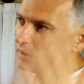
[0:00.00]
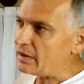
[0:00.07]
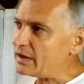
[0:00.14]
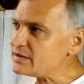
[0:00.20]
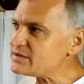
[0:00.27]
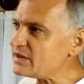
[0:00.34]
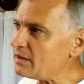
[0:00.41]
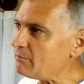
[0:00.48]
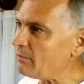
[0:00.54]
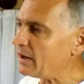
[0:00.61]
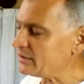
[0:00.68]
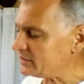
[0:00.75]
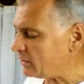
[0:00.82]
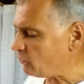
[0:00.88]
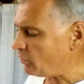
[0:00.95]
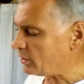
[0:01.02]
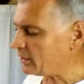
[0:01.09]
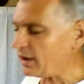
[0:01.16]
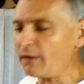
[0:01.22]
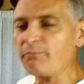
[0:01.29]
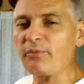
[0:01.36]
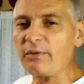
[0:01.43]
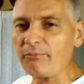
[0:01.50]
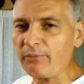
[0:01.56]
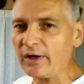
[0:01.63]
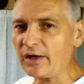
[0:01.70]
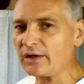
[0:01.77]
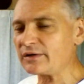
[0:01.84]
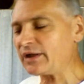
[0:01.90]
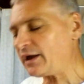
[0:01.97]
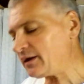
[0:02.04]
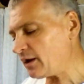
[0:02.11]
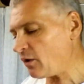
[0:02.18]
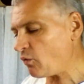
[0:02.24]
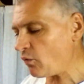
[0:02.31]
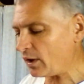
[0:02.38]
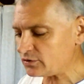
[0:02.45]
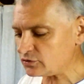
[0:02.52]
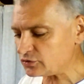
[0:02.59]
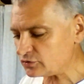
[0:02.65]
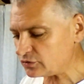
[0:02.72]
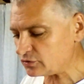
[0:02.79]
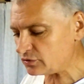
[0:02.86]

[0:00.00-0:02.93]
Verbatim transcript: let's say, mental work. I prepared, I know what to